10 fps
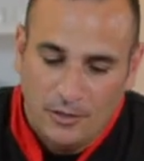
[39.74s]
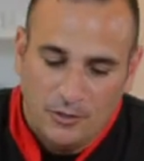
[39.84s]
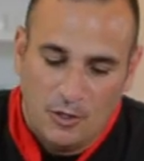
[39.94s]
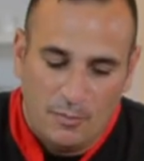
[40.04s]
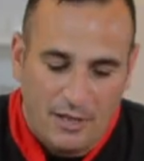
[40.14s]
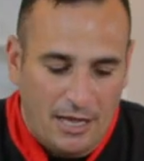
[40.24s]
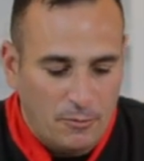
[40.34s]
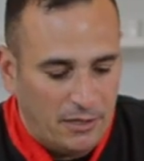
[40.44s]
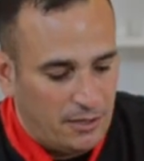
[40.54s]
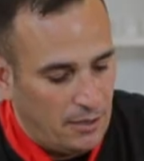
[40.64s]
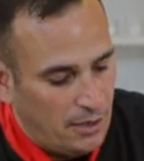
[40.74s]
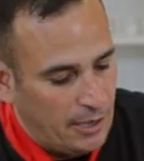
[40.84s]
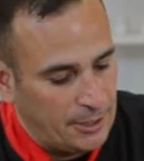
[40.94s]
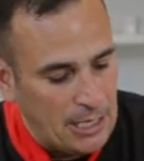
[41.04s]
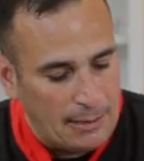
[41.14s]
So to begin with,
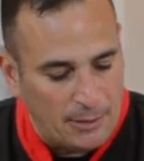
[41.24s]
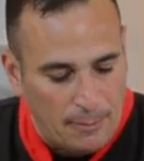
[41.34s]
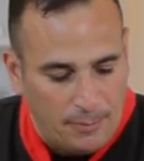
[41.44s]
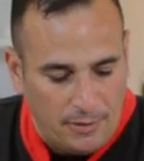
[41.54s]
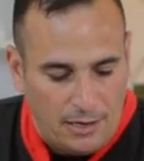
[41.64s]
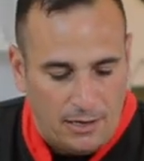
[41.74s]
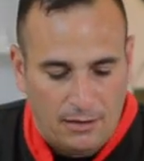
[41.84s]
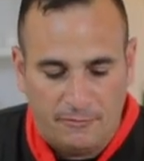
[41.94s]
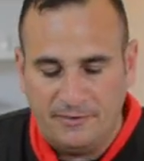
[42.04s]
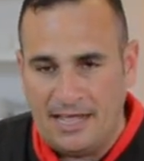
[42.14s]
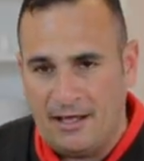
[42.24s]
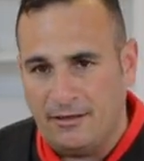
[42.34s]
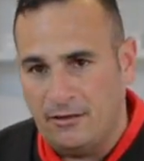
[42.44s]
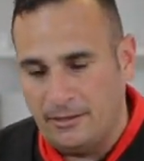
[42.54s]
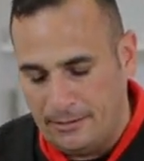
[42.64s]
I chopped up a
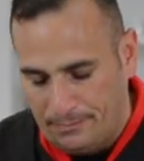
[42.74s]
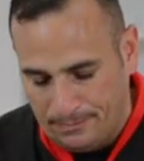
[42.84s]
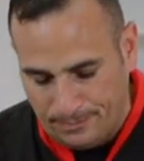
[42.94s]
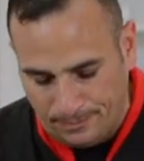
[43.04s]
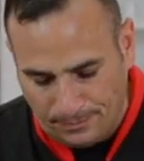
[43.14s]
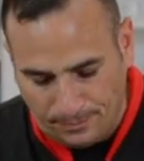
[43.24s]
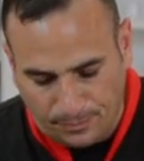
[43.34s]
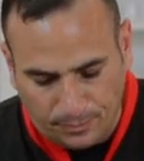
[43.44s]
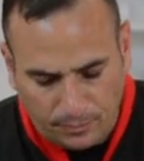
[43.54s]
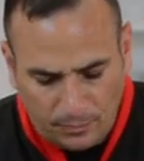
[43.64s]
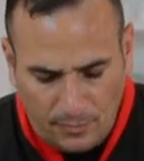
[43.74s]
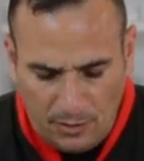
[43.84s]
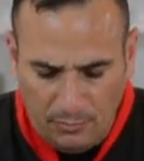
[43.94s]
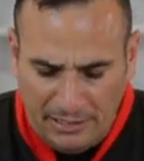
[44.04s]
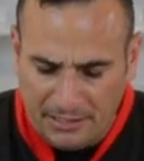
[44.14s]
Vidalia onion,
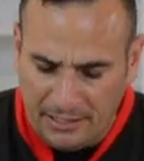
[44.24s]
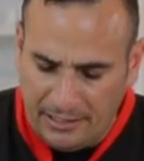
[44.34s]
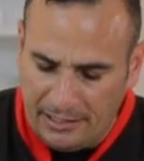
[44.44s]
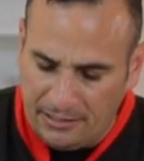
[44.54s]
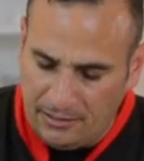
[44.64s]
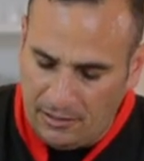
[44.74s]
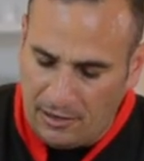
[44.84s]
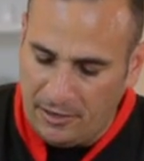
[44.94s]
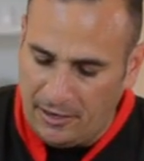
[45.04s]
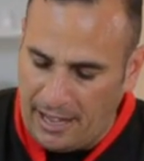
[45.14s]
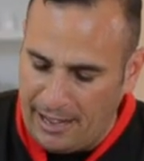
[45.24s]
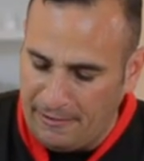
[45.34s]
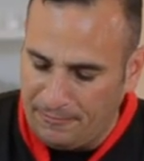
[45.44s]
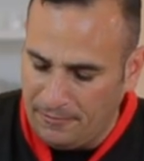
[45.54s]
basically cut it in half,